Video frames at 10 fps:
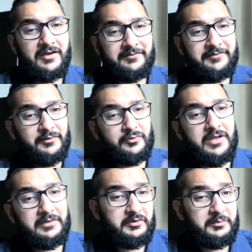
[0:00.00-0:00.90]
fill,
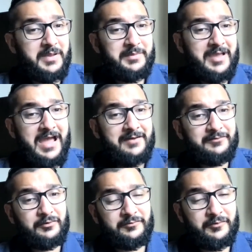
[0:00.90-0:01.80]
to maybe have
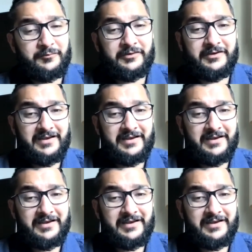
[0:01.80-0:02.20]
your fill for the